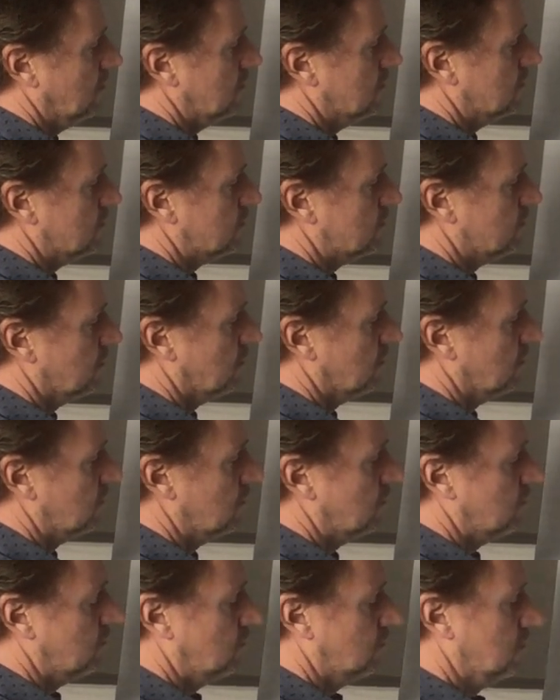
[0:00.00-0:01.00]

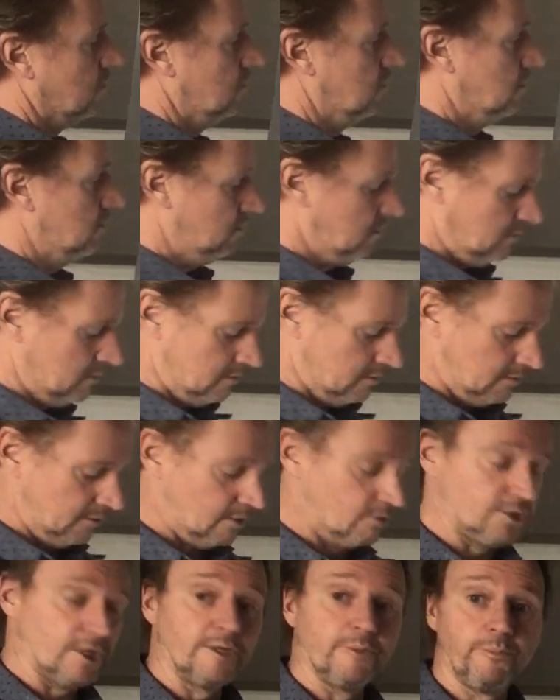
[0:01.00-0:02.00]
So
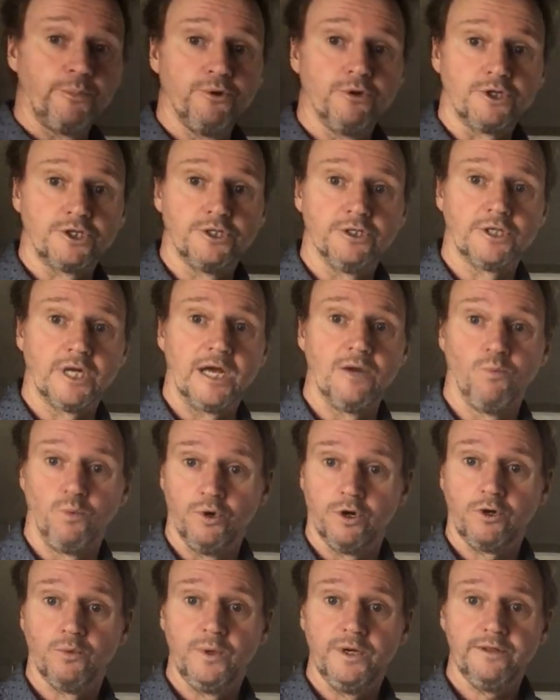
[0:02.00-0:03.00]
those are the persons I
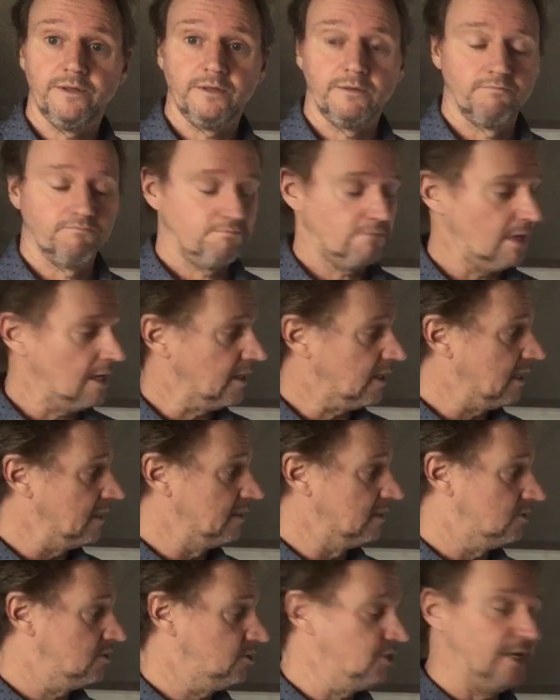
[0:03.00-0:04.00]
work with. I
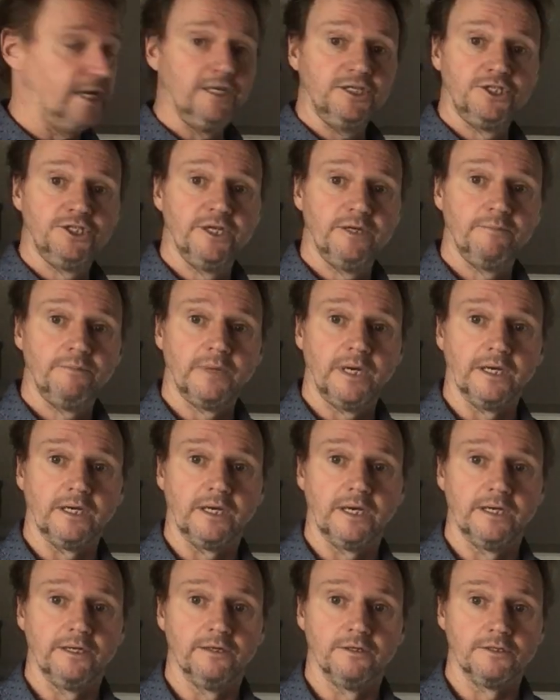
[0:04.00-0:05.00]
cannot change them. I
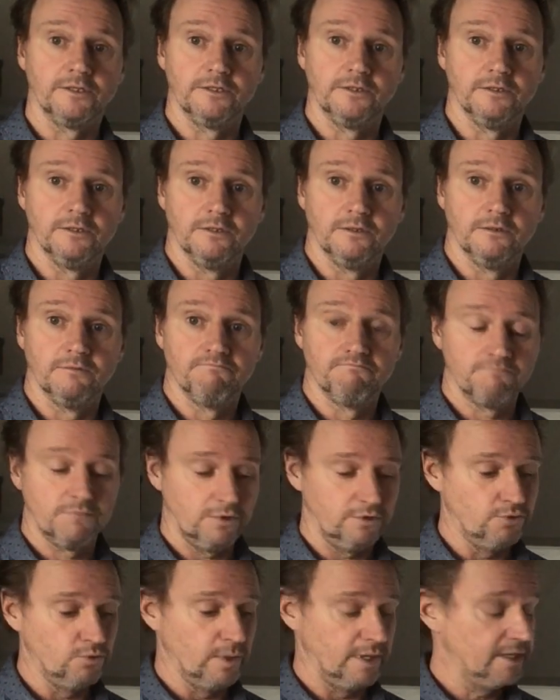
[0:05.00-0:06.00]
cannot
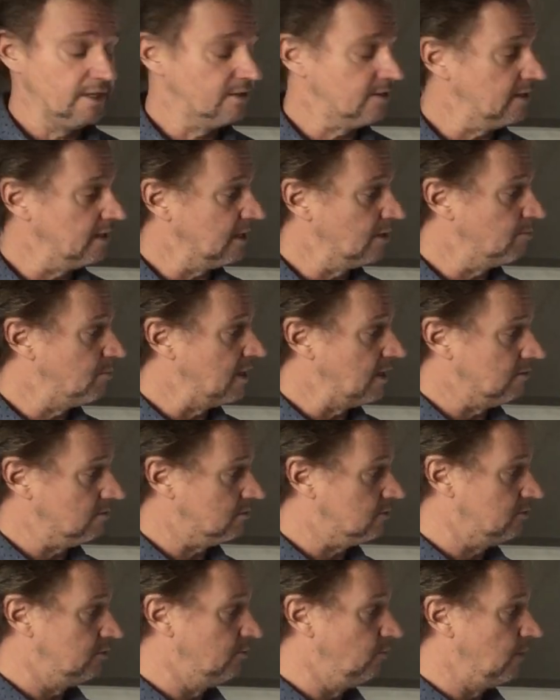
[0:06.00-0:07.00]
do anything
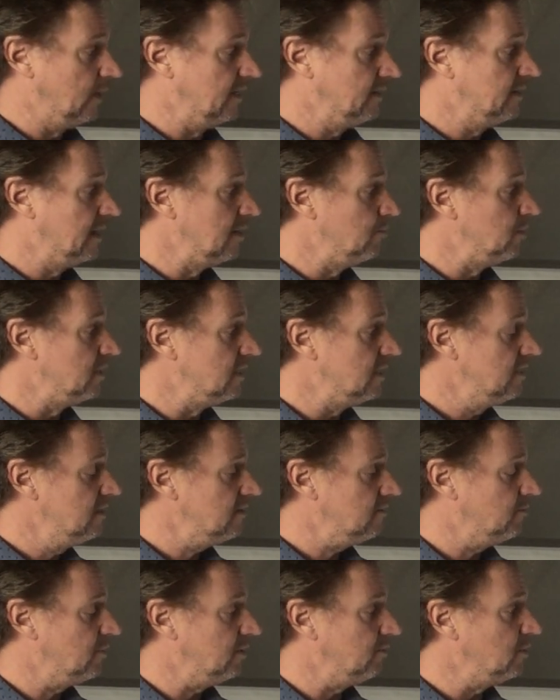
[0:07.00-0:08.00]
about the way they
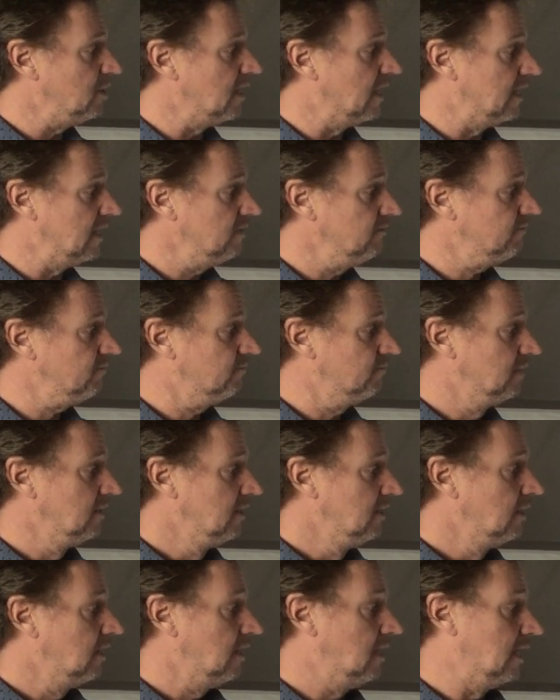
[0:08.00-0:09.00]
behave.
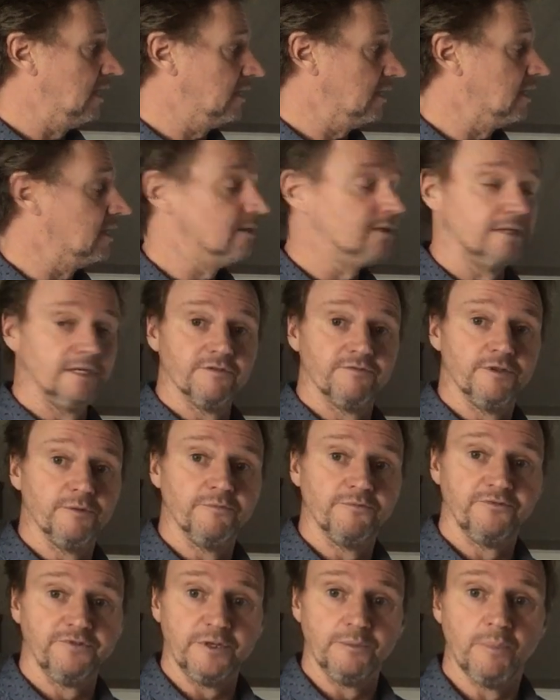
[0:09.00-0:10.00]
I can give
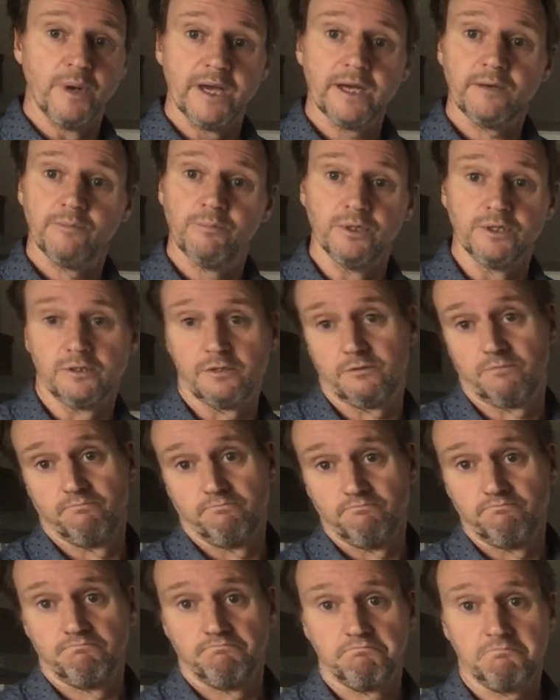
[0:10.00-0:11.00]
them feedback, but
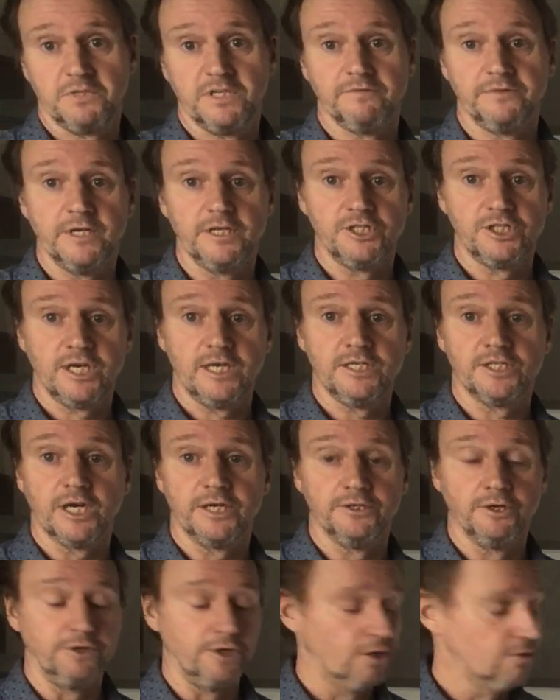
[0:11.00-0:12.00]
if they change,
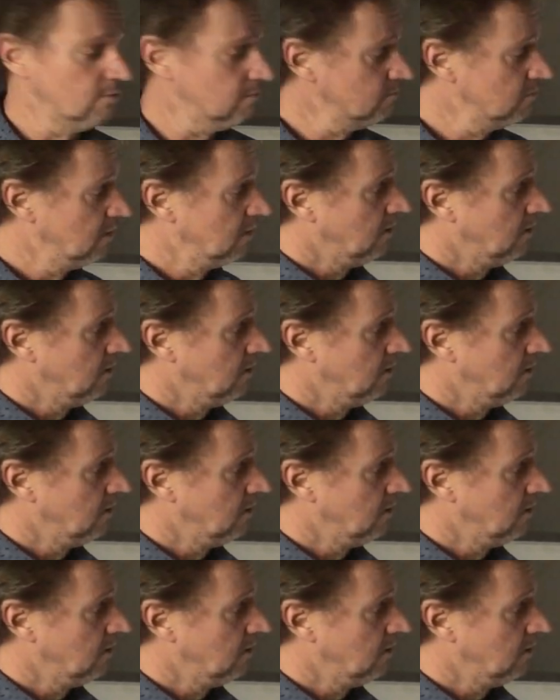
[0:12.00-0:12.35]
I don't know.